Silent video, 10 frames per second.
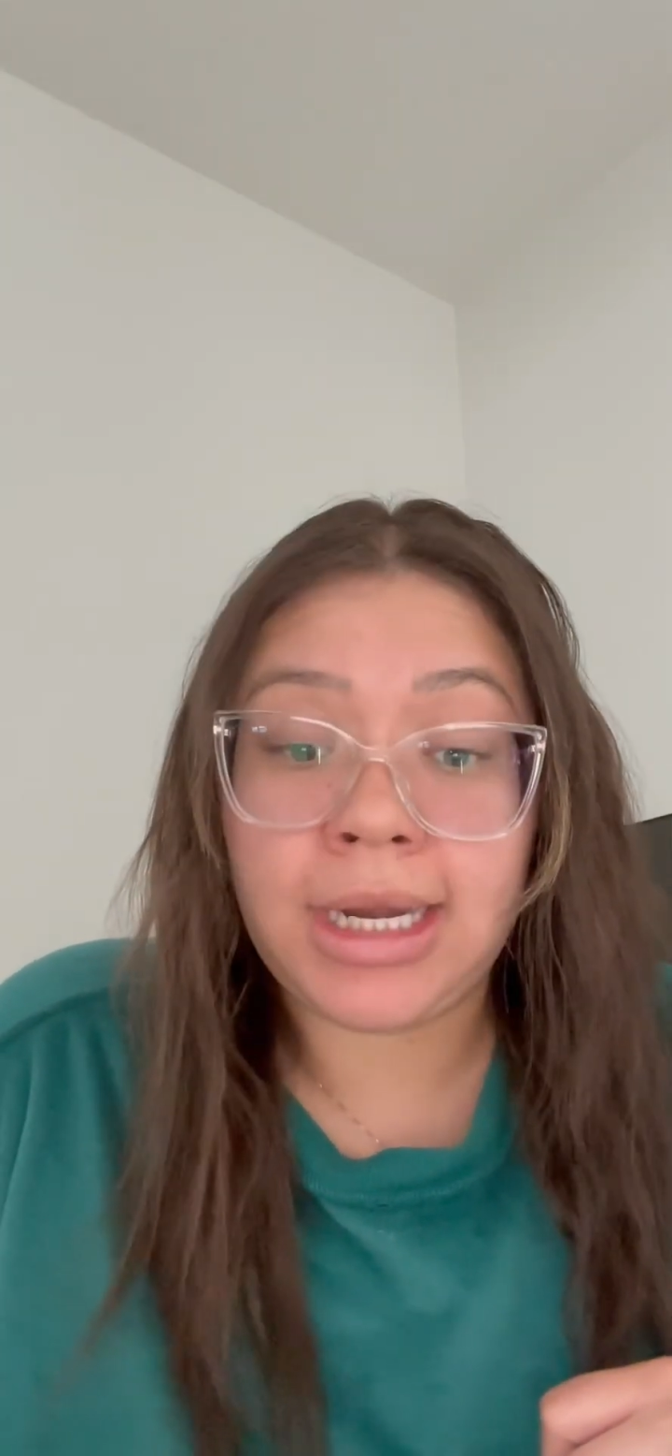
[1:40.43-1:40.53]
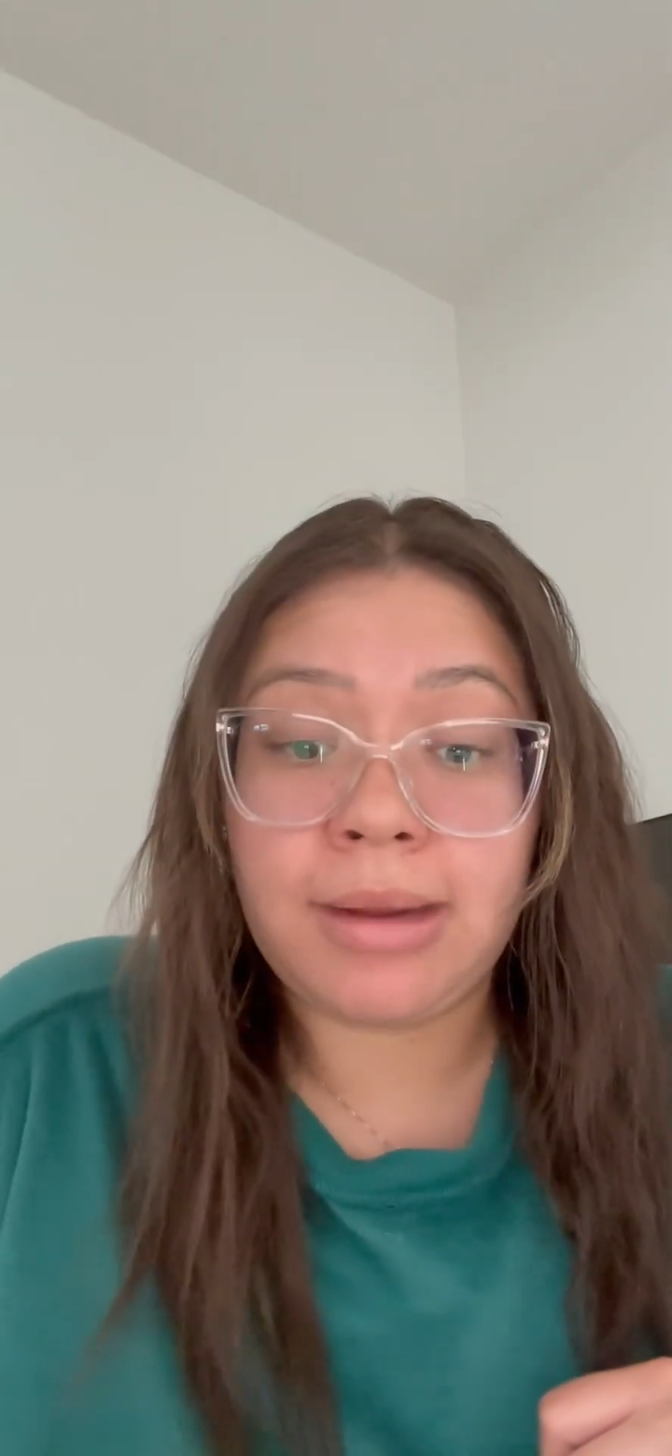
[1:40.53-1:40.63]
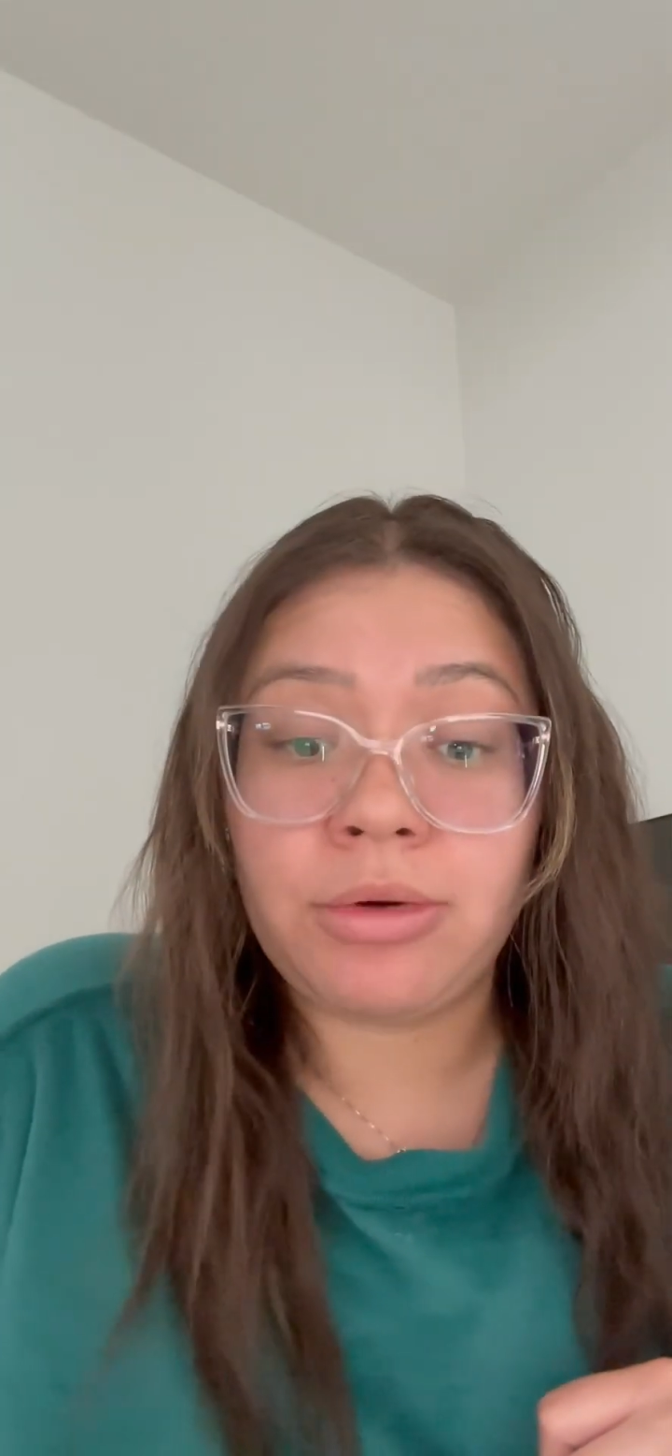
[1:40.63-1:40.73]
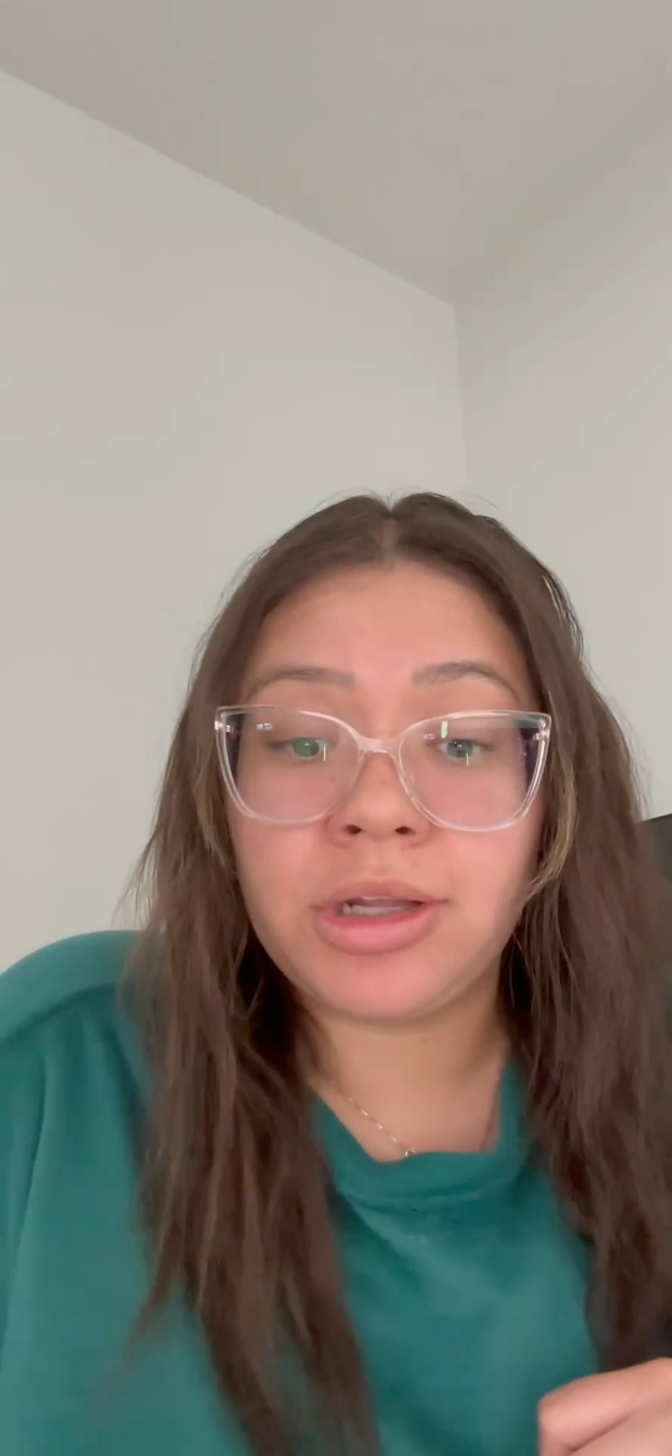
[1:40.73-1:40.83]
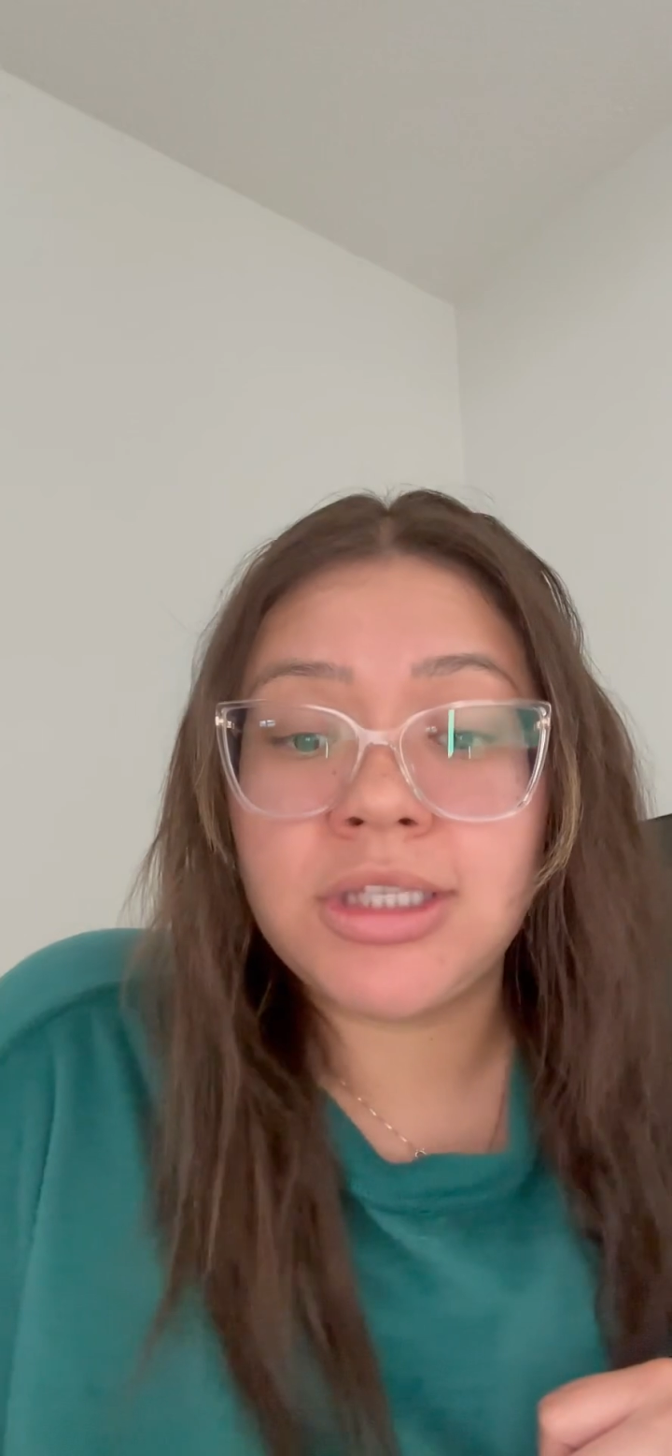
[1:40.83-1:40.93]

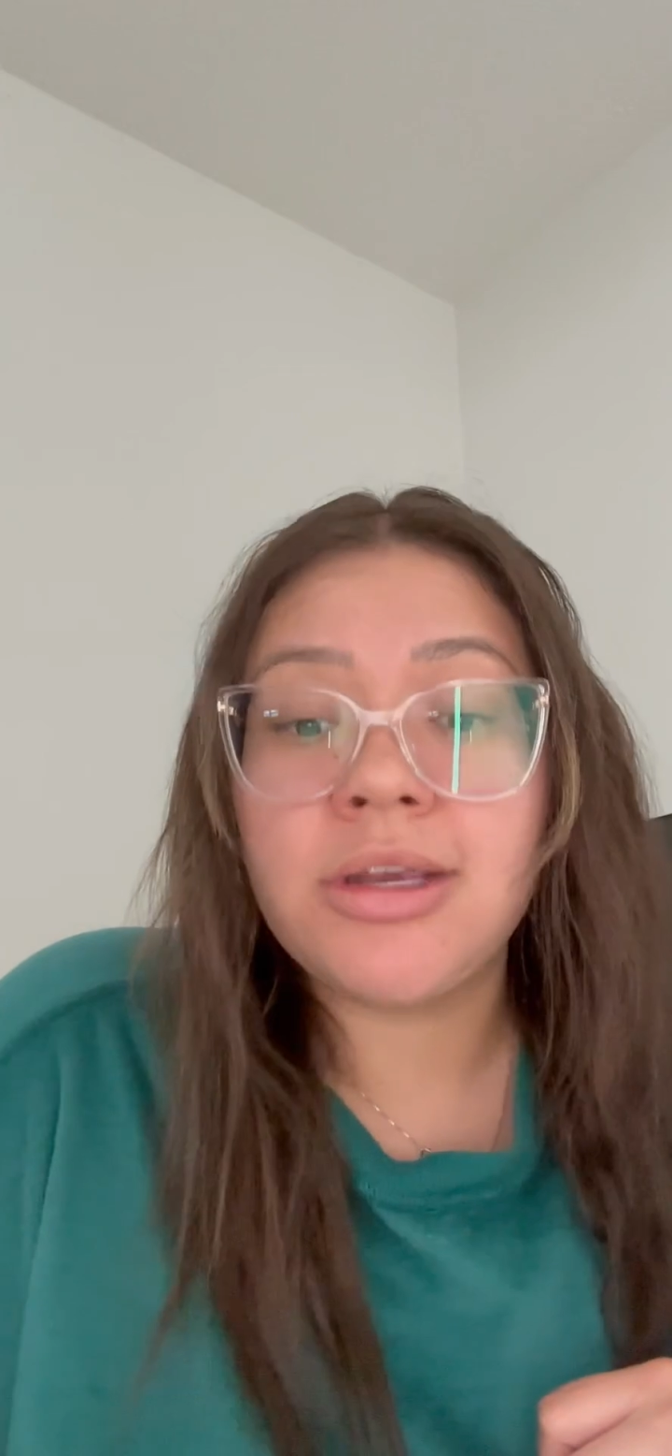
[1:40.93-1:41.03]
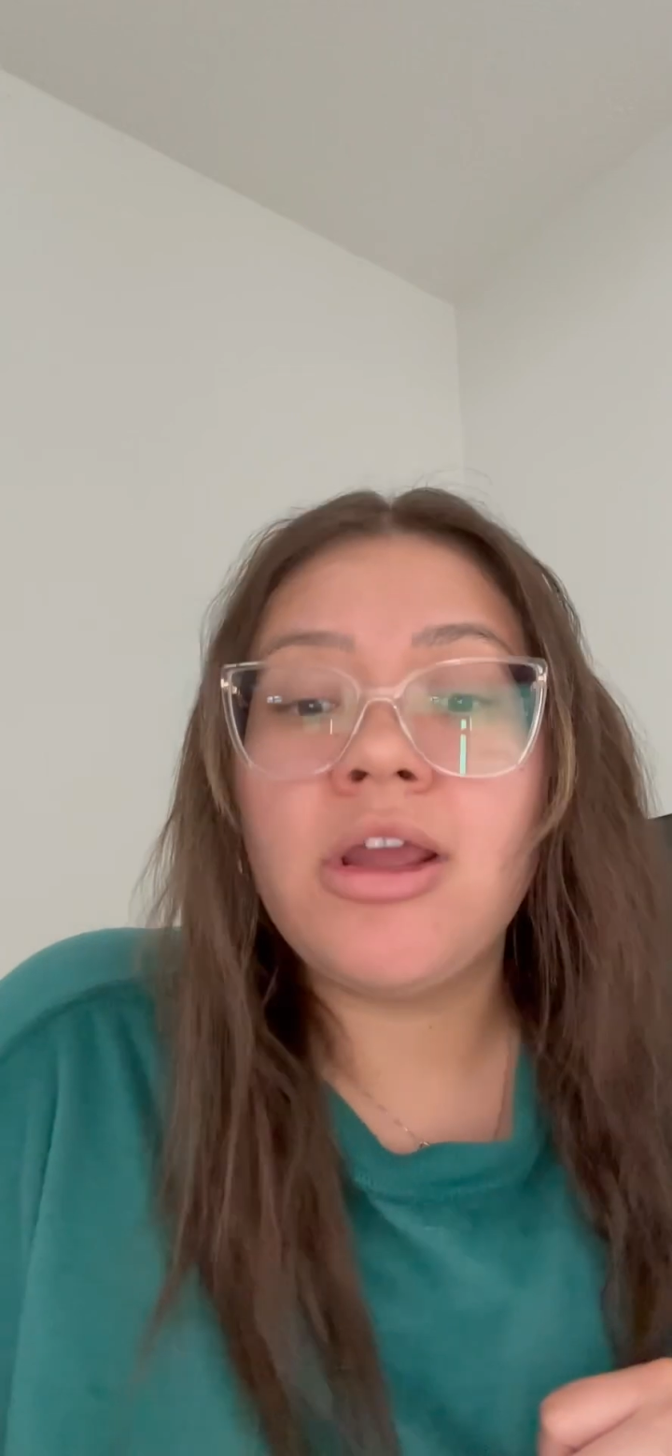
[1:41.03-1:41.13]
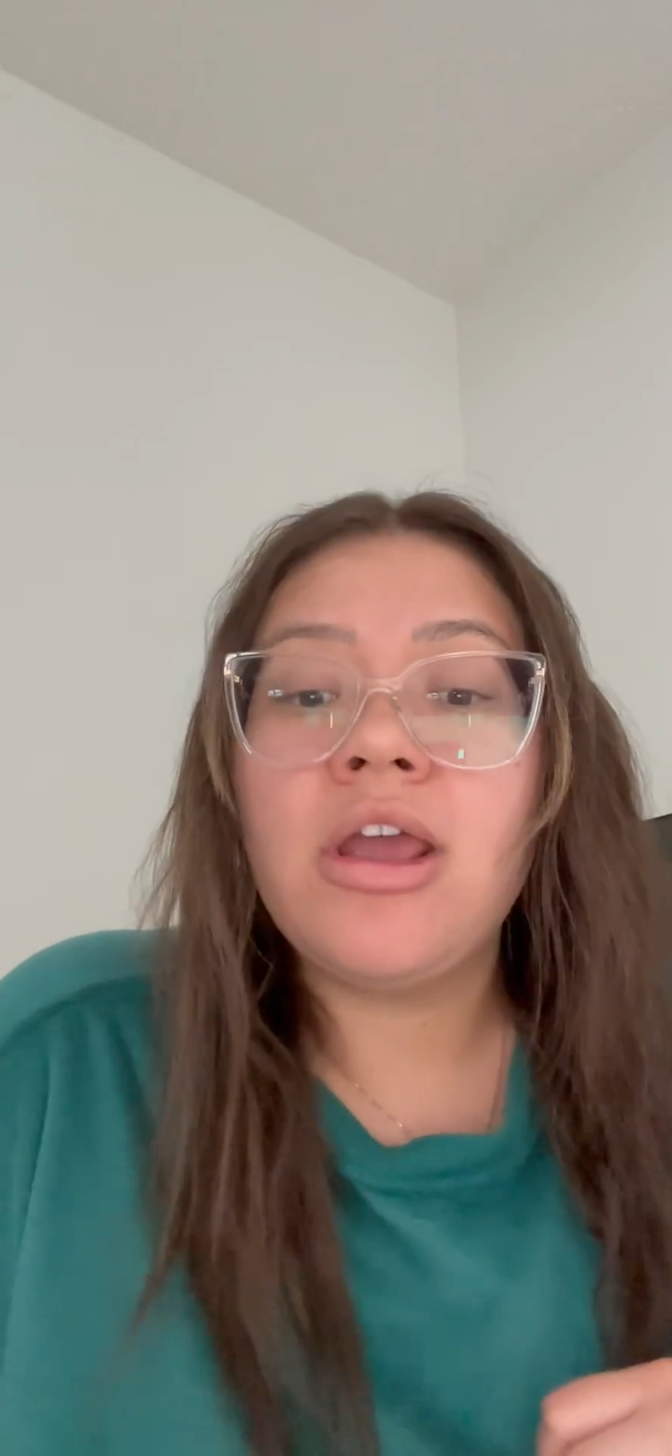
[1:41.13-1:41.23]
neighborhoods